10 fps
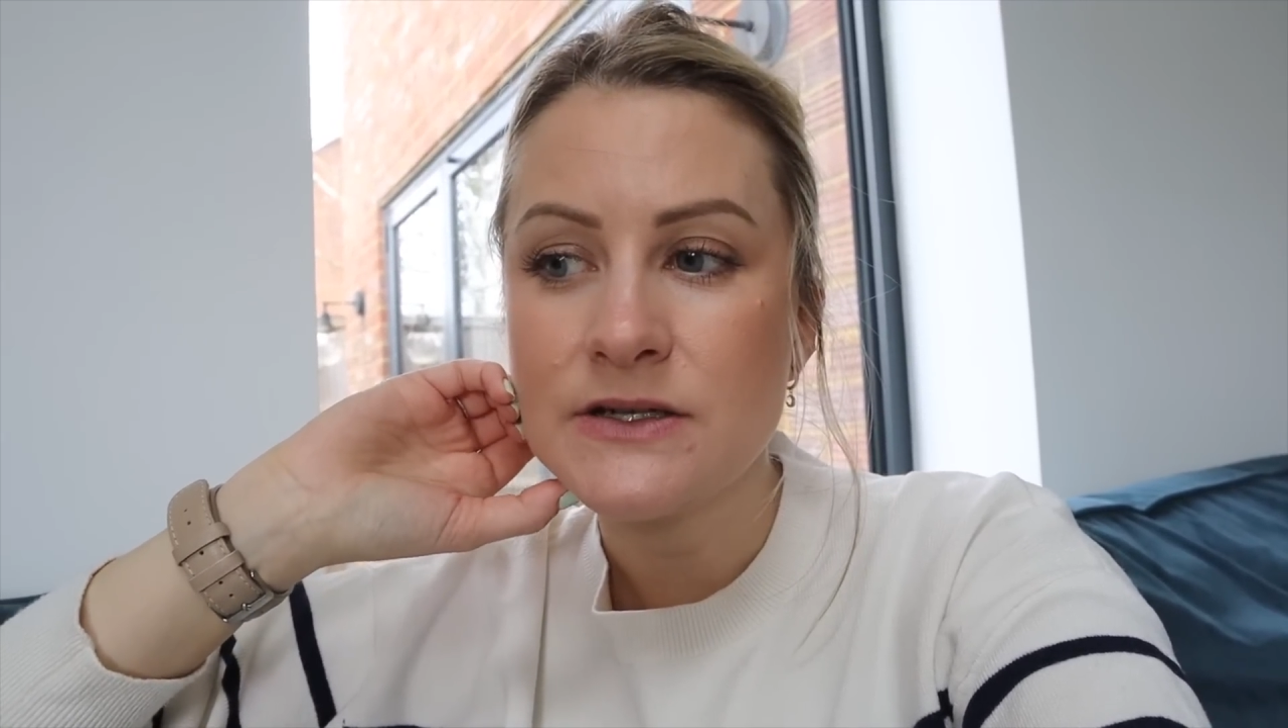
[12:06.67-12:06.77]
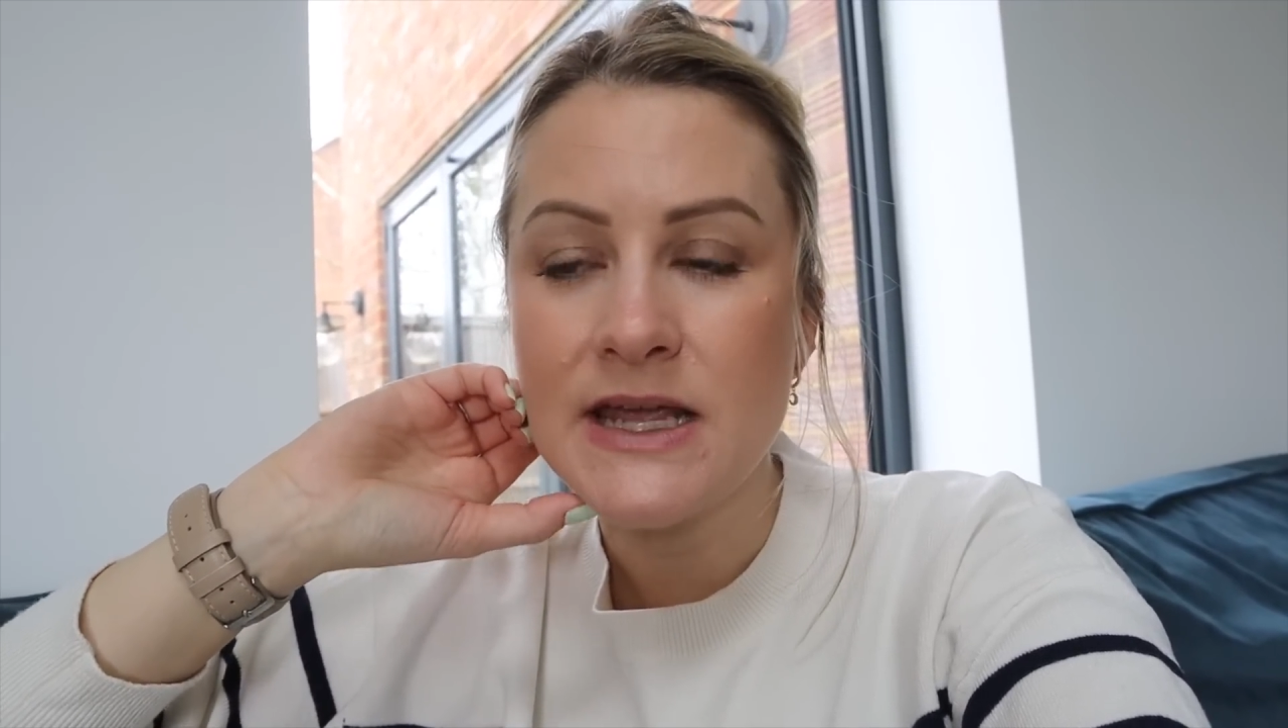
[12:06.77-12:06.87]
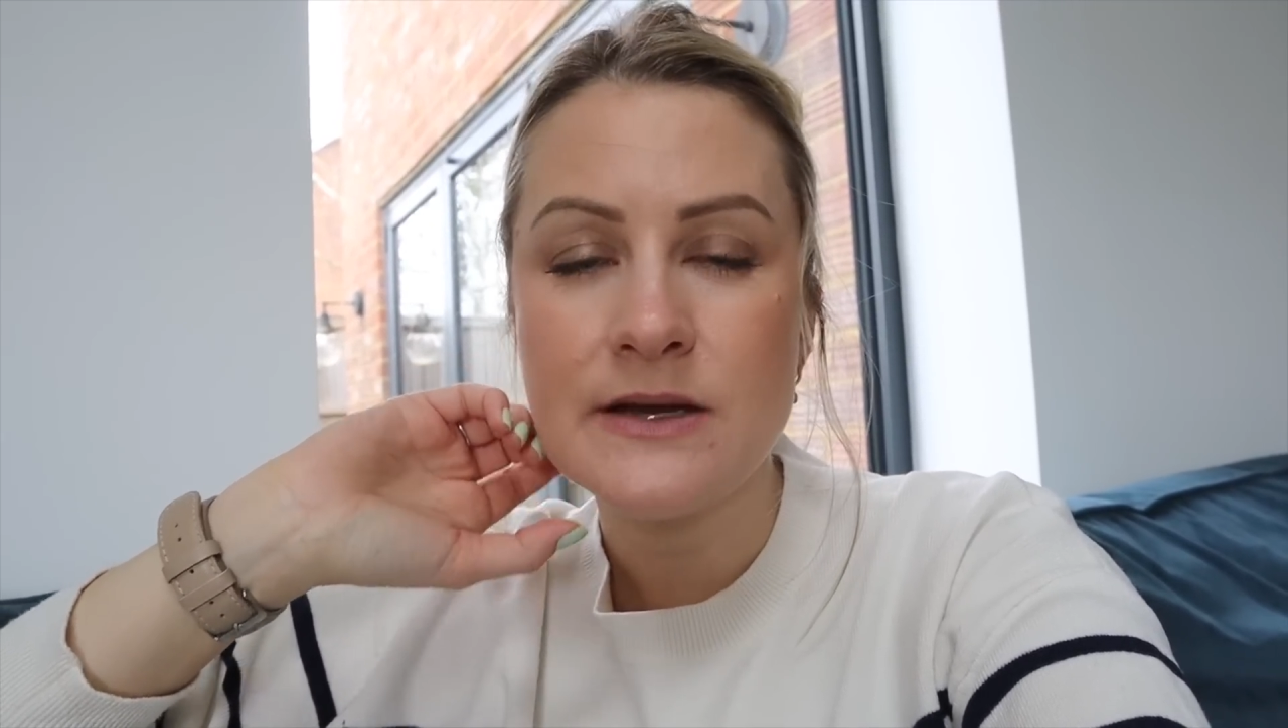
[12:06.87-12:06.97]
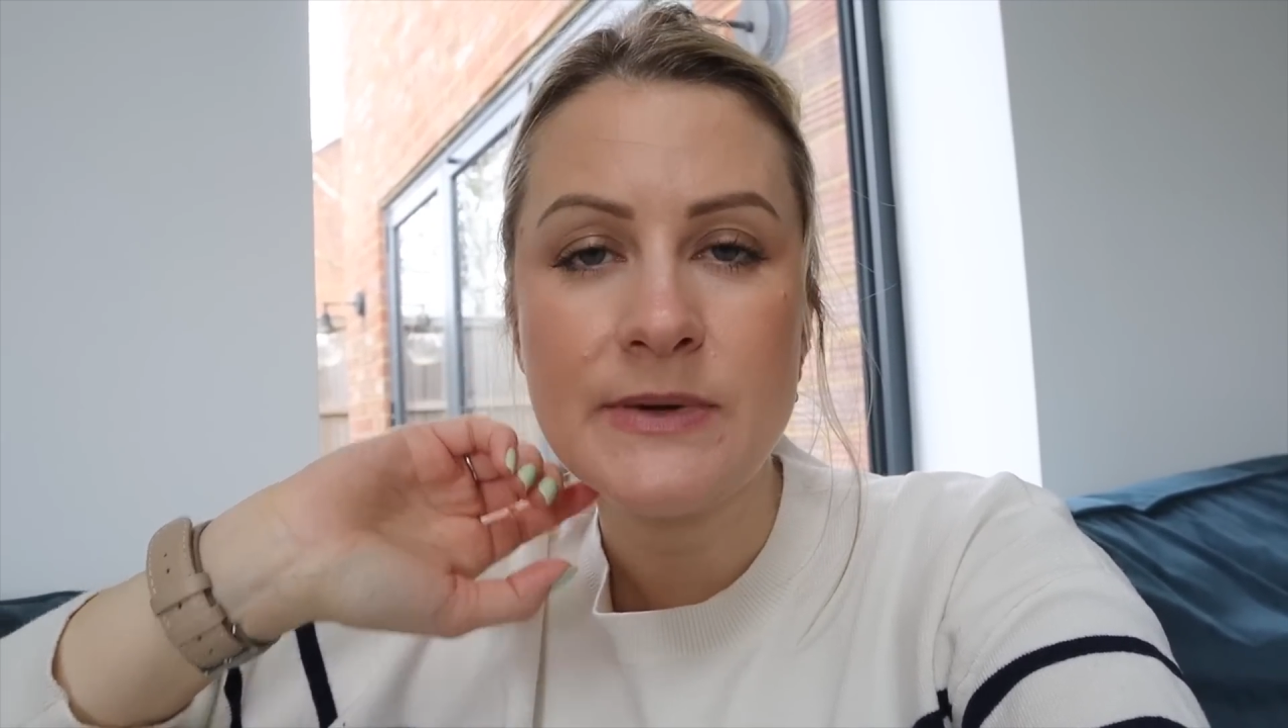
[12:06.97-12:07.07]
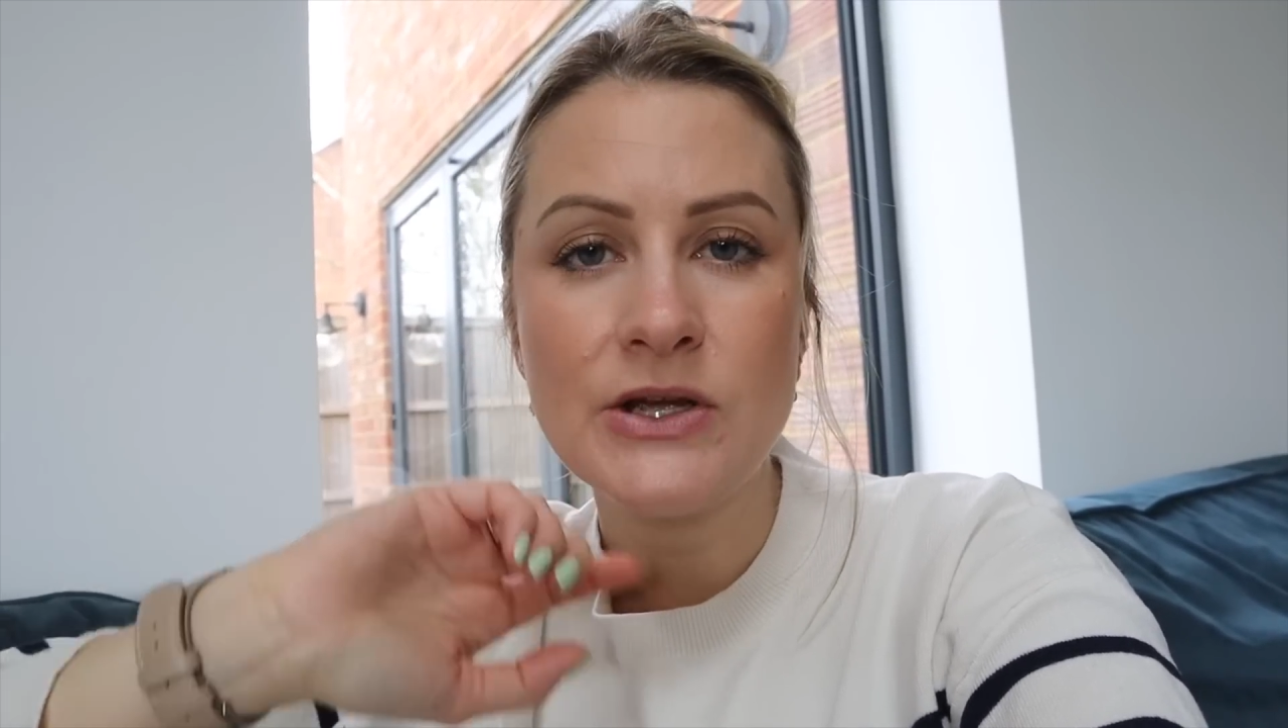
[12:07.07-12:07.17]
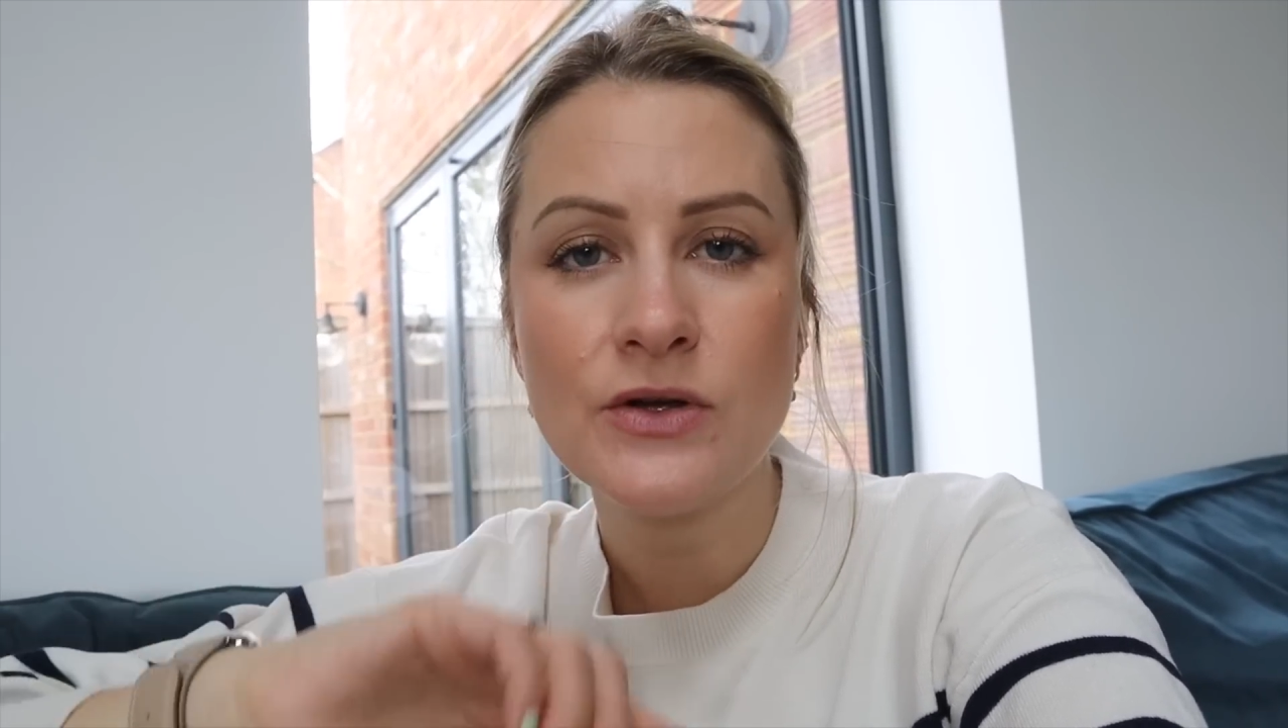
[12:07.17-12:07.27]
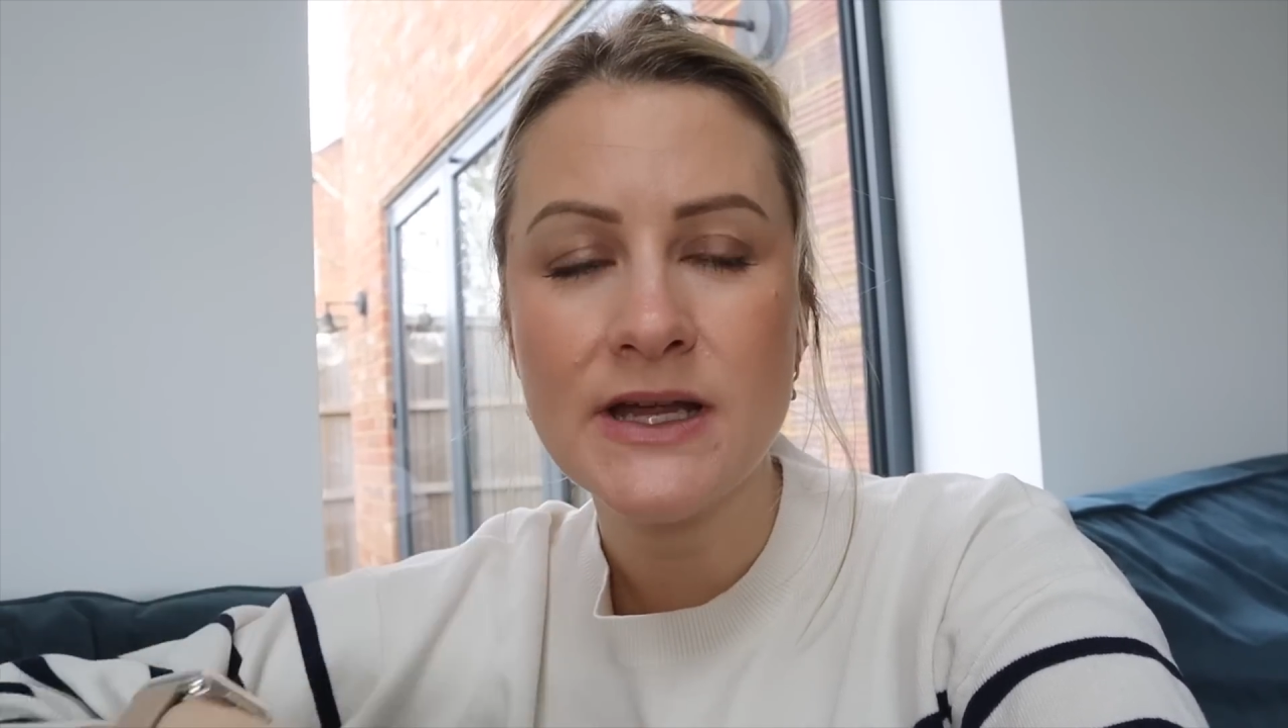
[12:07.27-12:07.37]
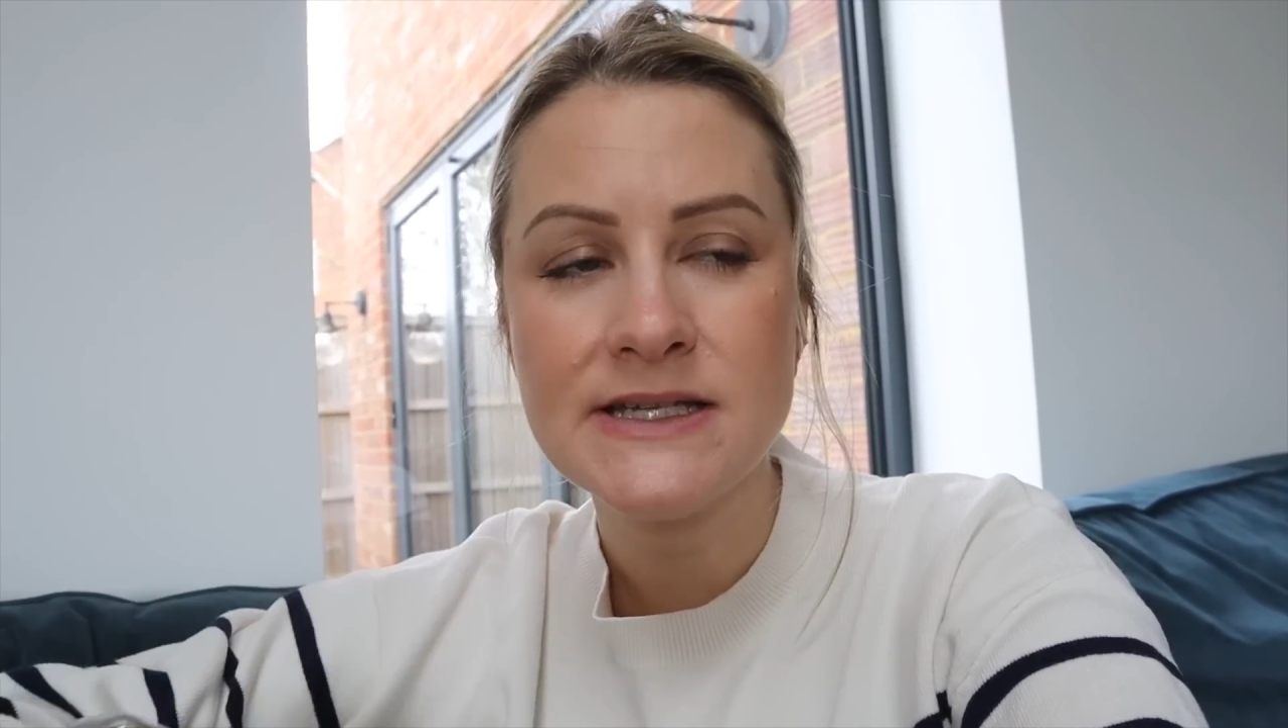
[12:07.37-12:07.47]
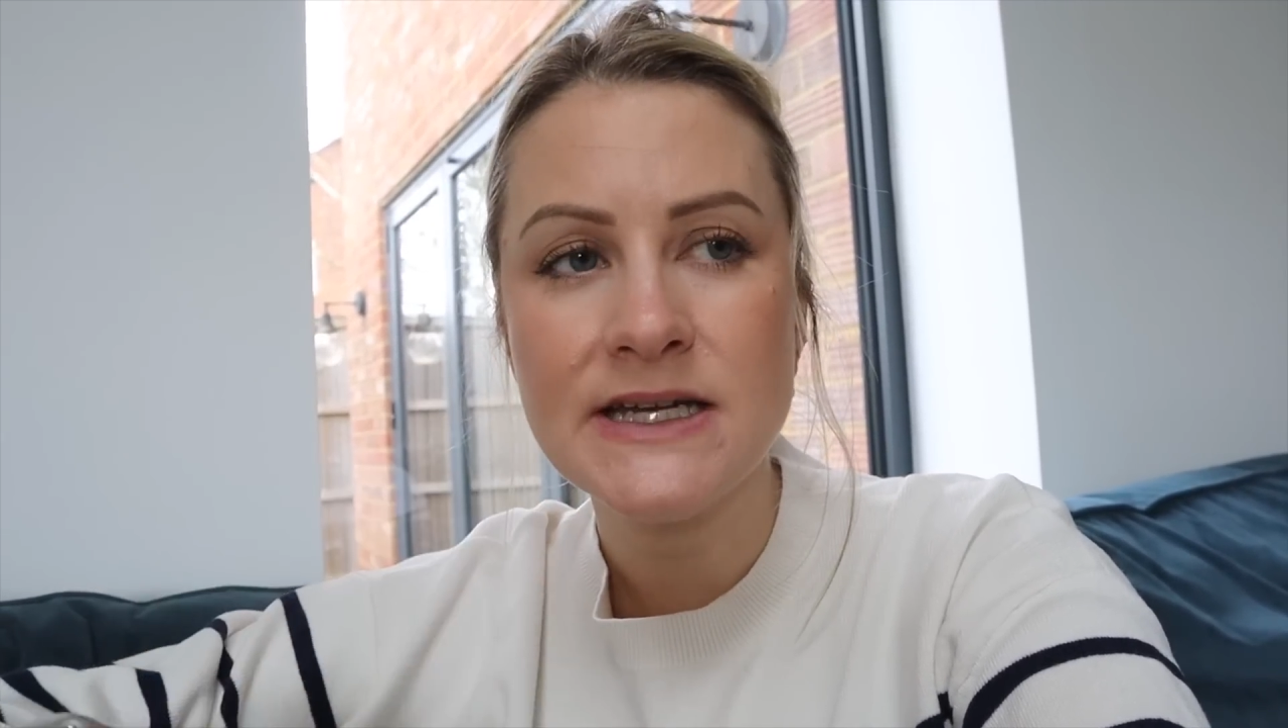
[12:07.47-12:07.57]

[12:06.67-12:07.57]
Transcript: he'd been cooking